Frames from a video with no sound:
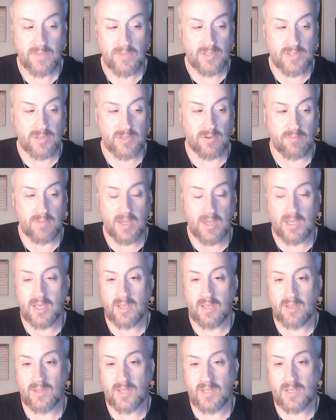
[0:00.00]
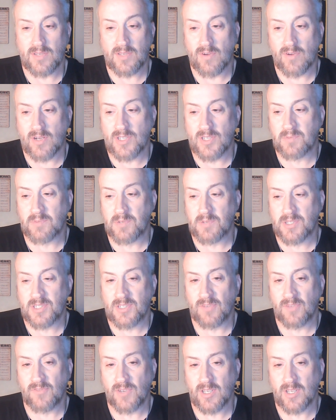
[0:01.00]
So making things very
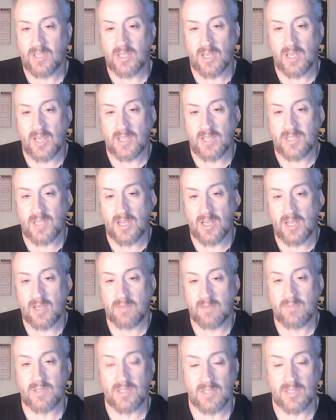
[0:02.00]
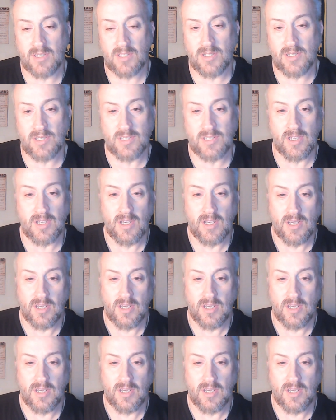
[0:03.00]
specific at times is